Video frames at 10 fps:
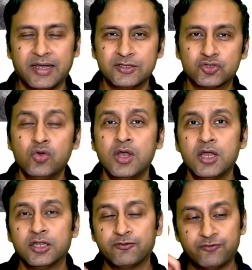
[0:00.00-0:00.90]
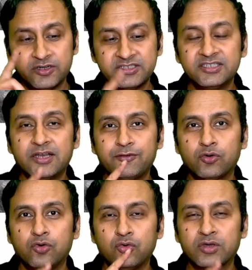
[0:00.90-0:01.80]
So the first thing that we're going to
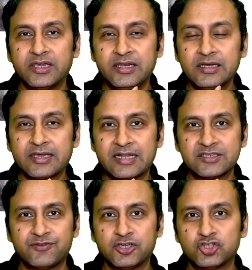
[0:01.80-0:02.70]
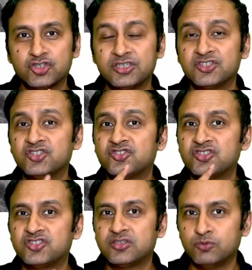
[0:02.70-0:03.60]
look in a calcification is its
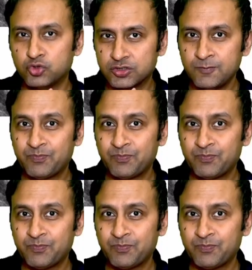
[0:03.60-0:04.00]
distribution